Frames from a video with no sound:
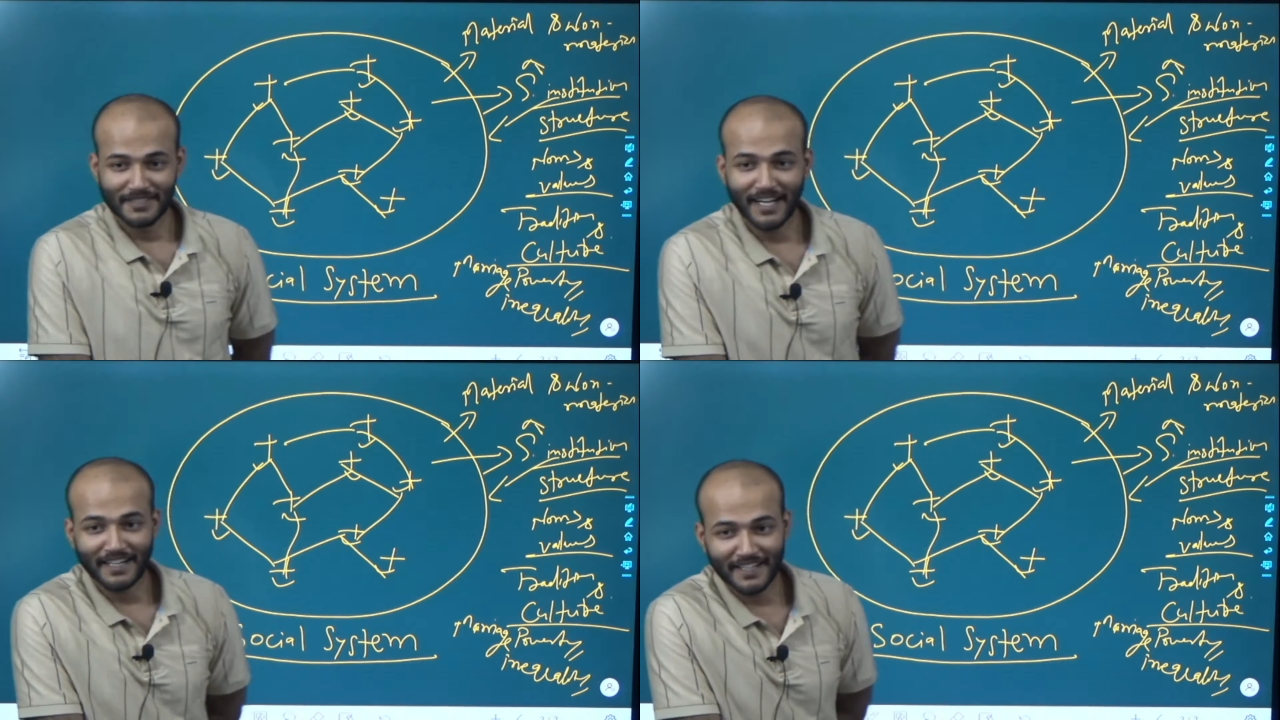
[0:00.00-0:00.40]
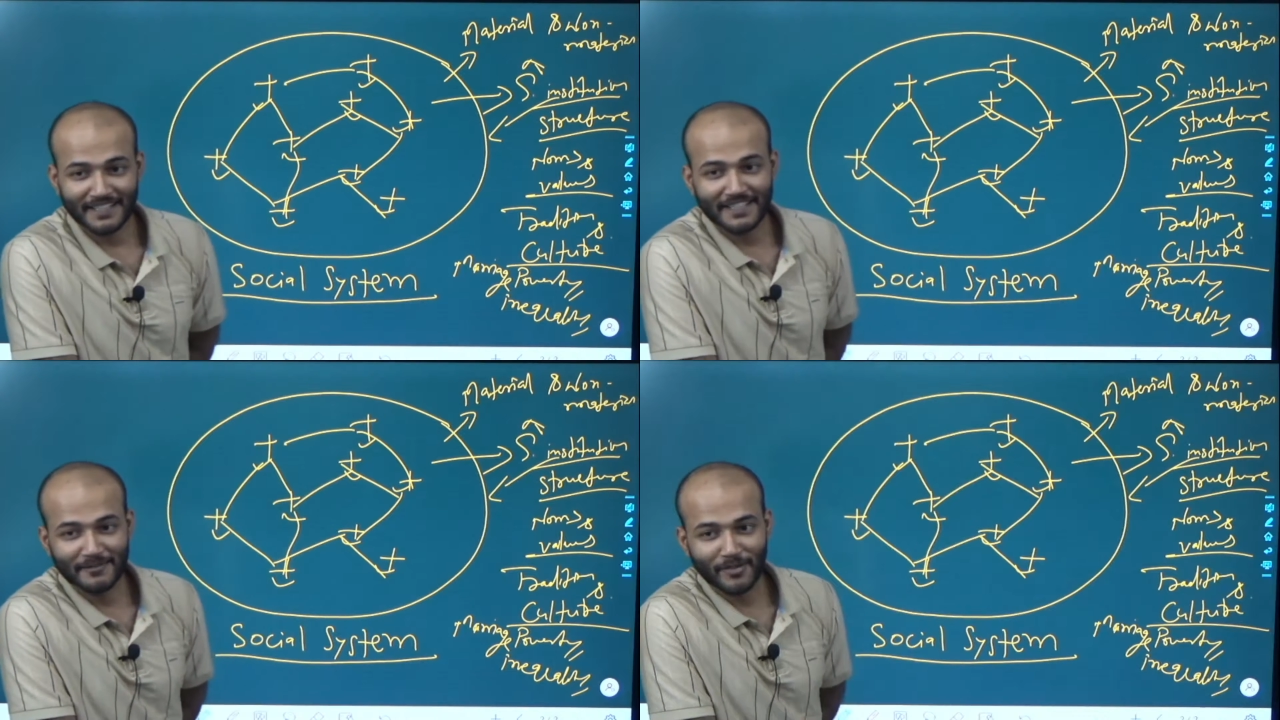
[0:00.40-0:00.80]
adhere
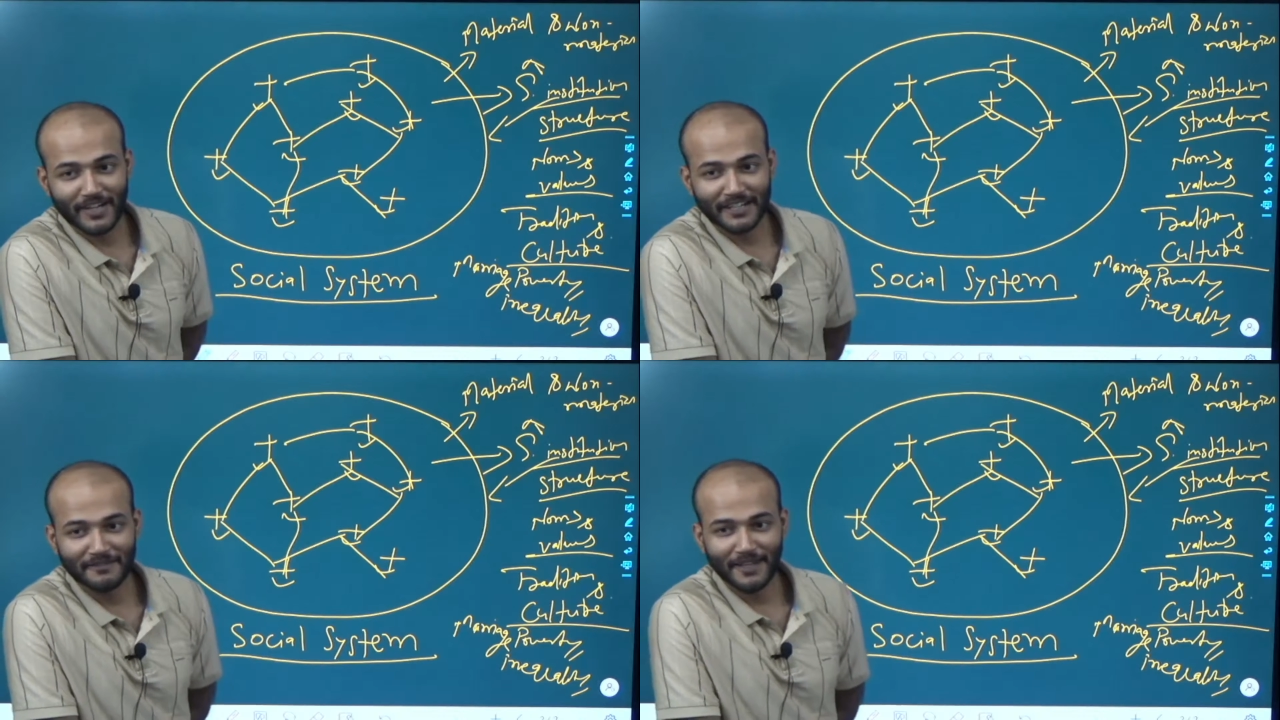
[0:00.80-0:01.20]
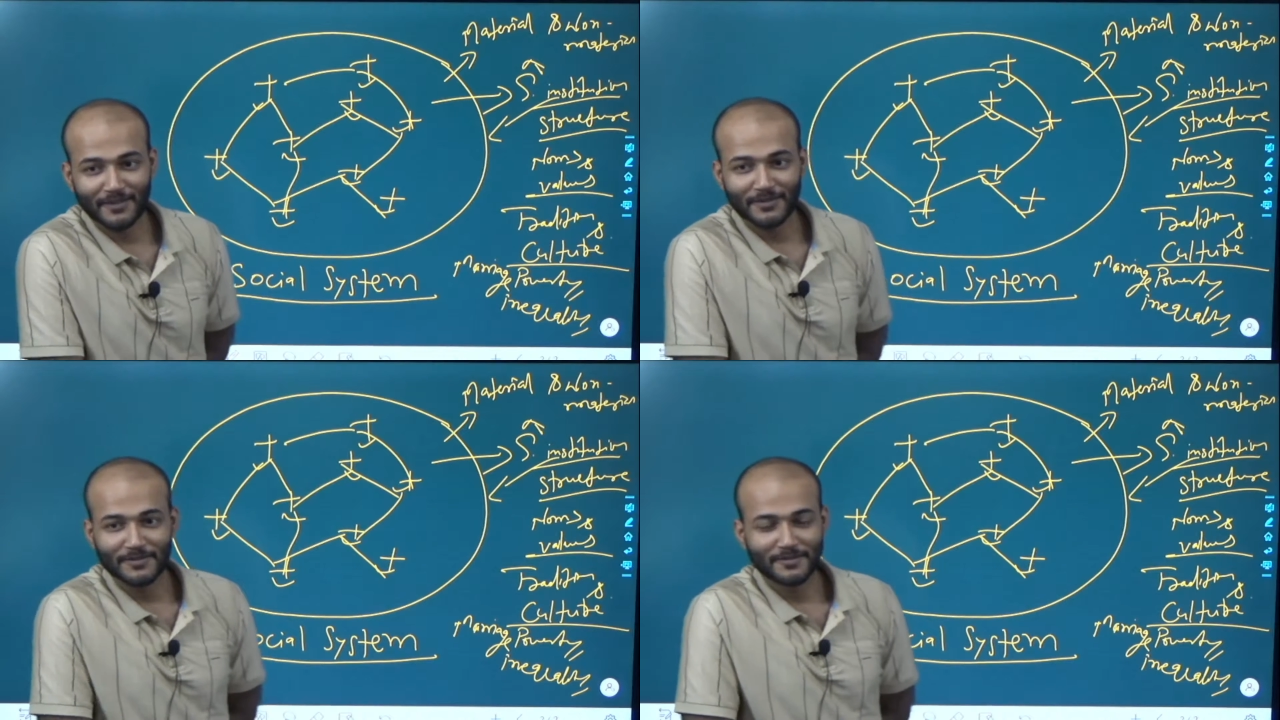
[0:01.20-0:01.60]
the democratic
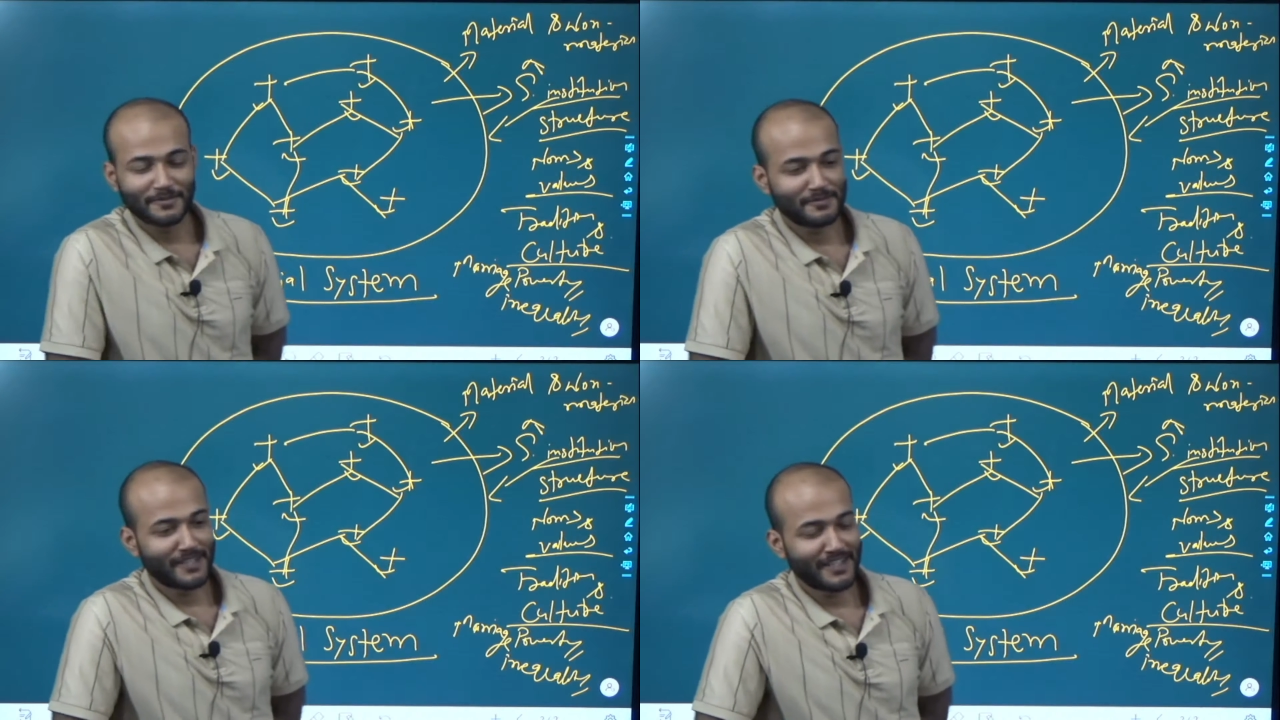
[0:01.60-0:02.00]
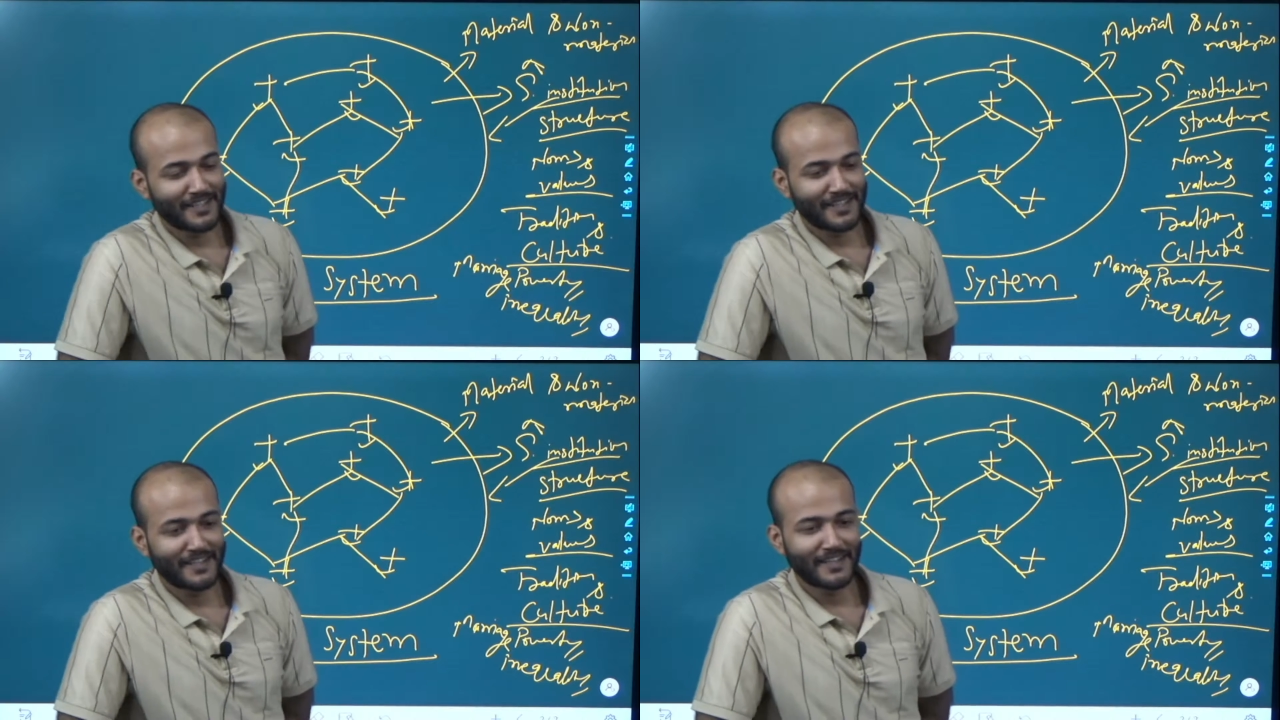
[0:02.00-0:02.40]
value,
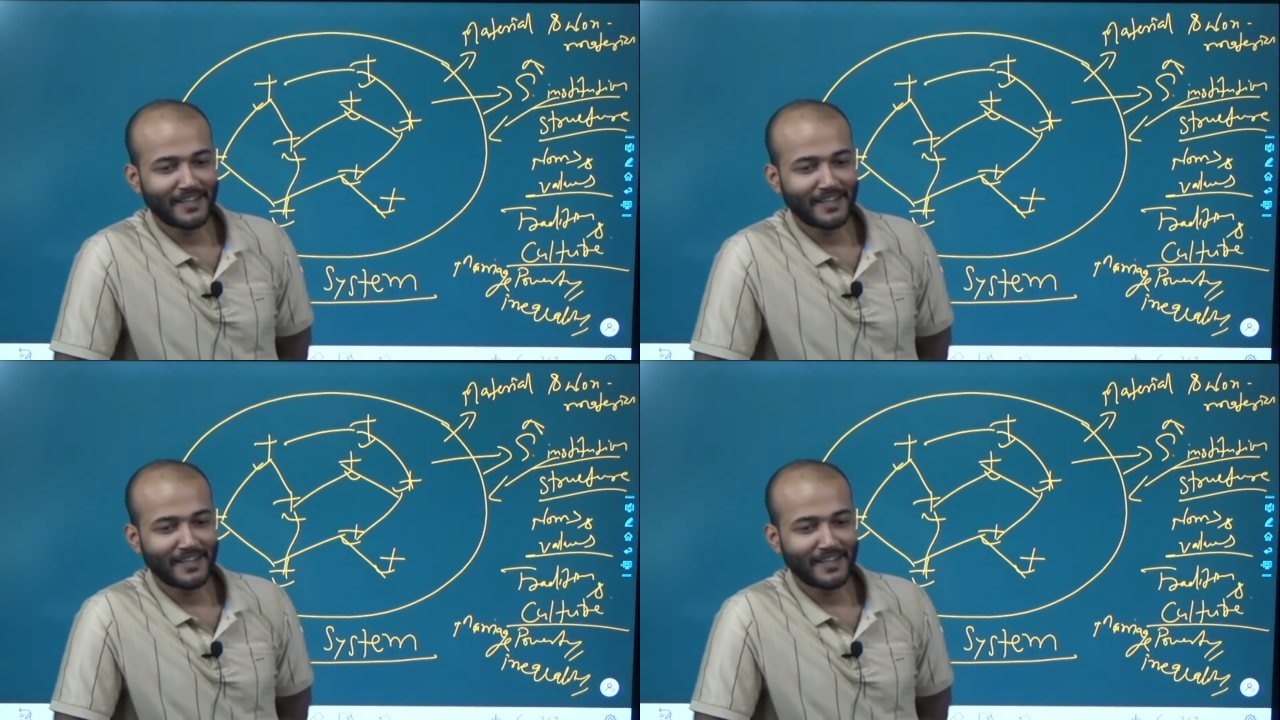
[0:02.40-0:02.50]
then